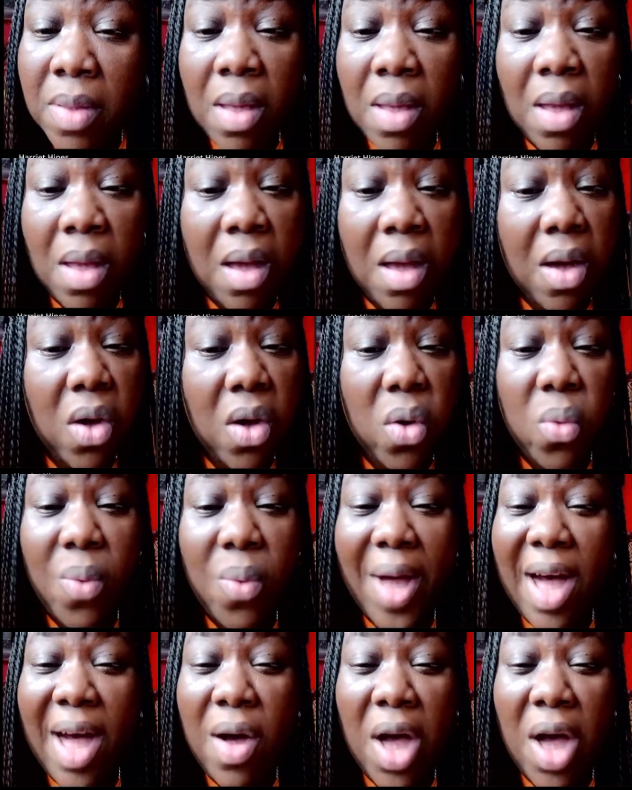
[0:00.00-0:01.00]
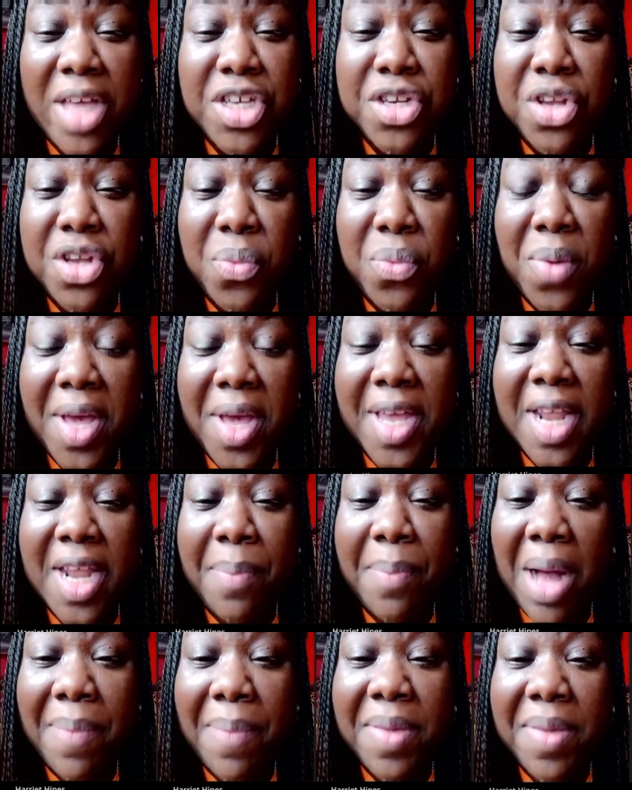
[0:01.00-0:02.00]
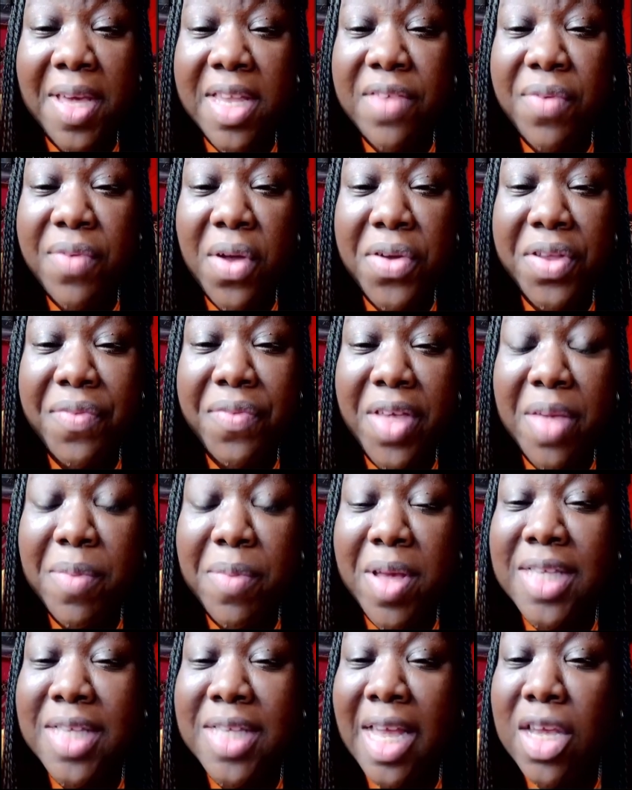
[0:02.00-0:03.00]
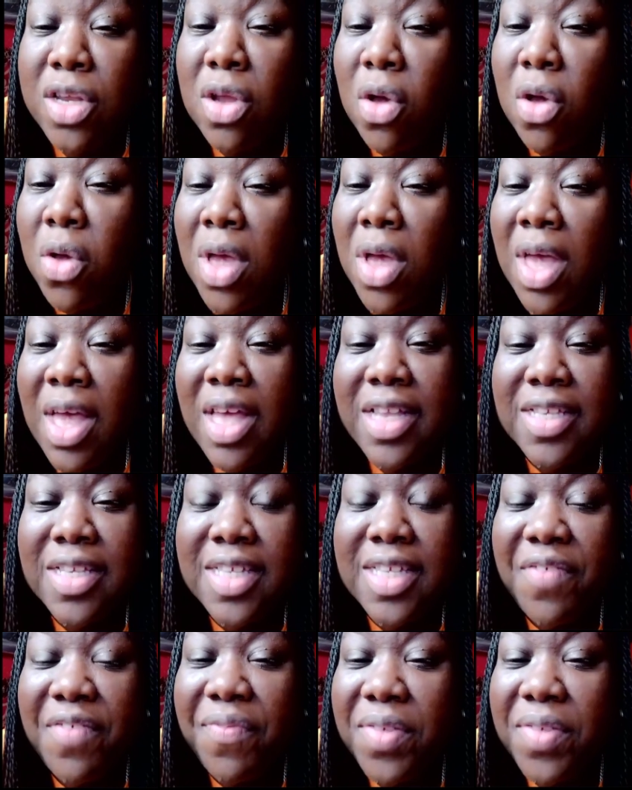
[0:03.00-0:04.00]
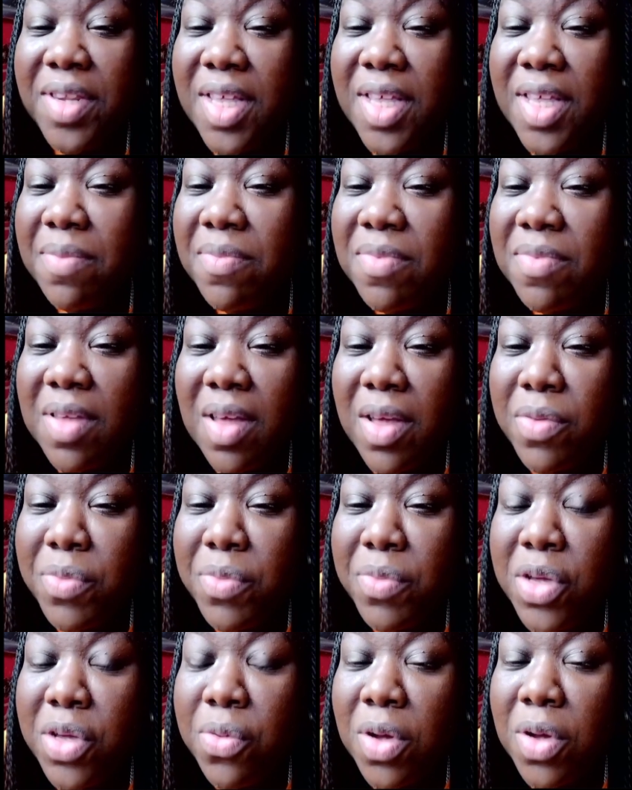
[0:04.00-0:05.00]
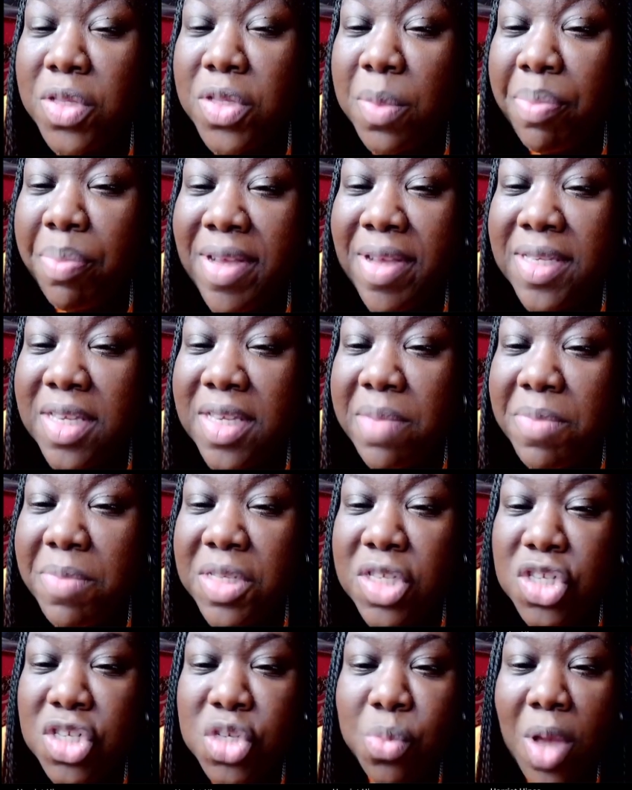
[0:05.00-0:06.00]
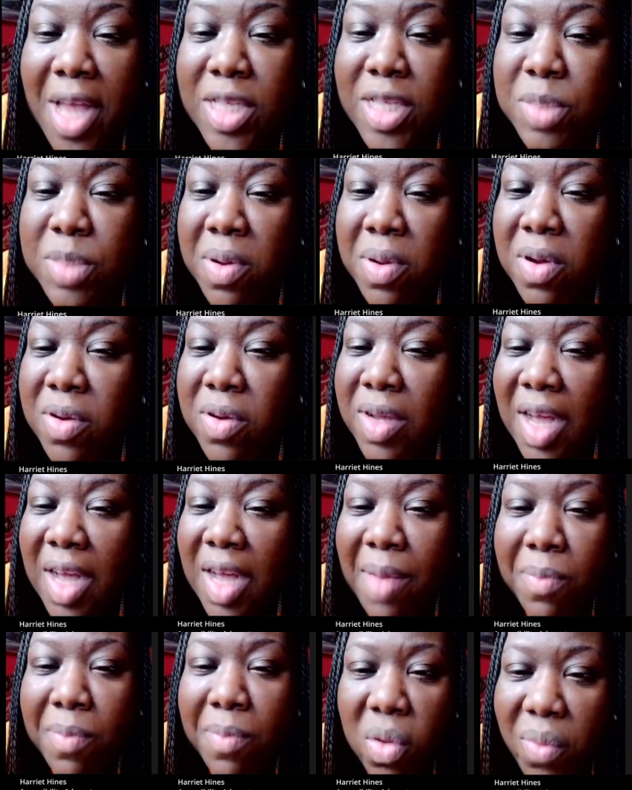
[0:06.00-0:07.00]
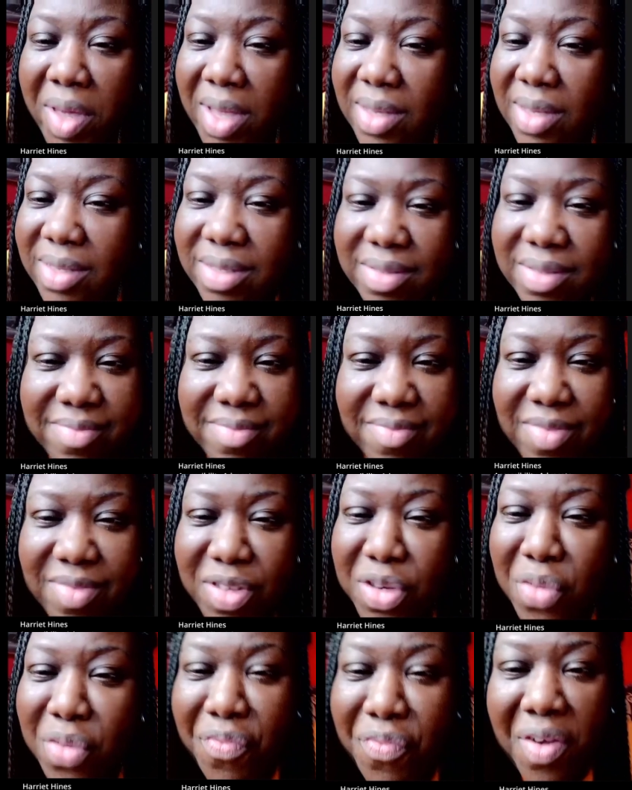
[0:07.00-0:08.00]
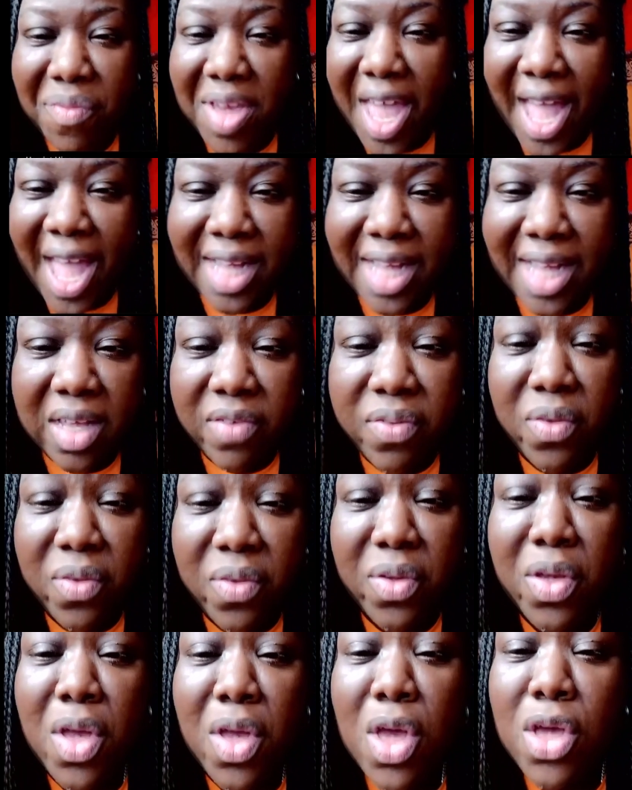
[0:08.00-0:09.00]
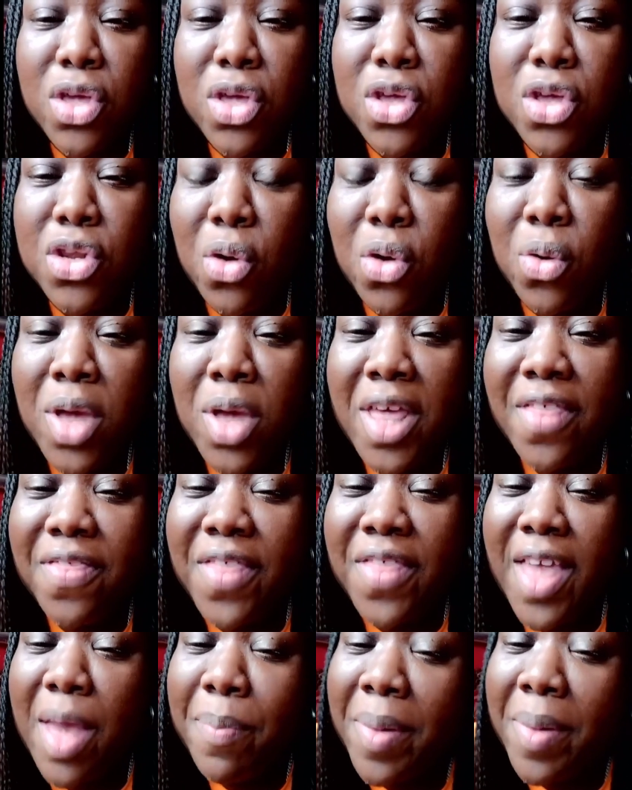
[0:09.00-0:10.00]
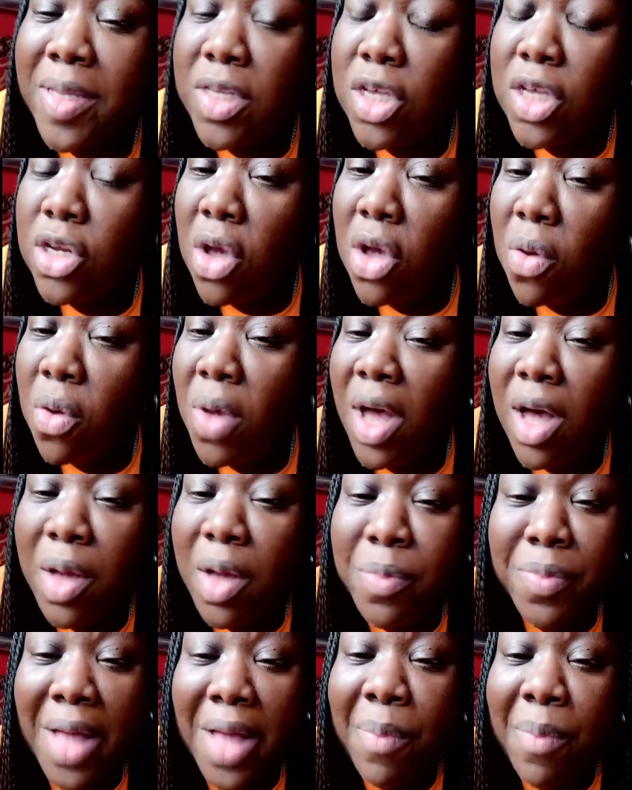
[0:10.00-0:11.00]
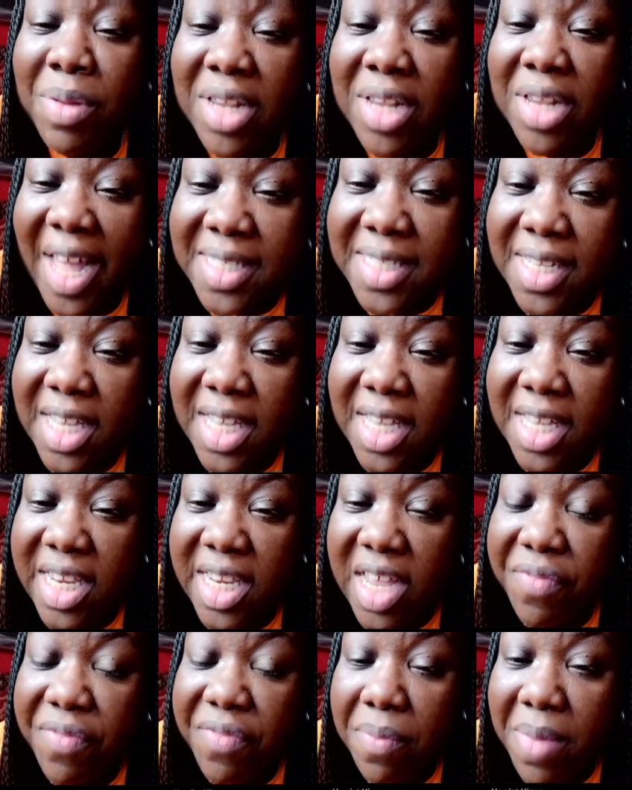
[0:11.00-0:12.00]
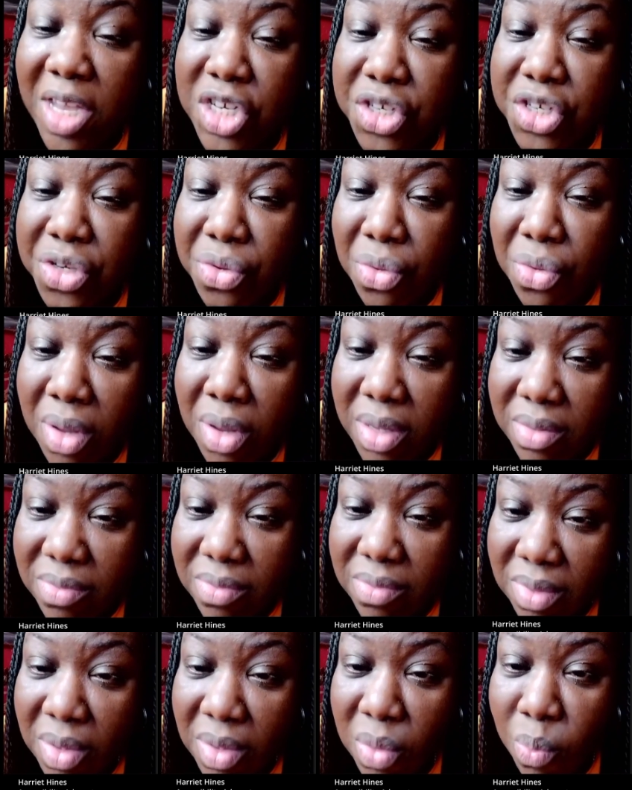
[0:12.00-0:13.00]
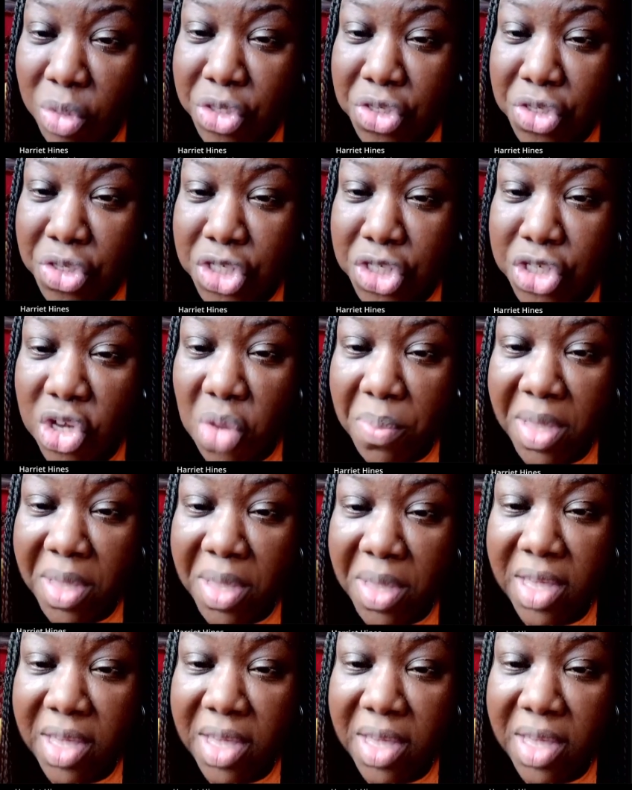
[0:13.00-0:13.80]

Oh wow! You know what? And I probably could have heard of him because, definitely recall the president, Mr. Schweinsberg. I'm always, very active, there. But I would like to get information on what you just told me.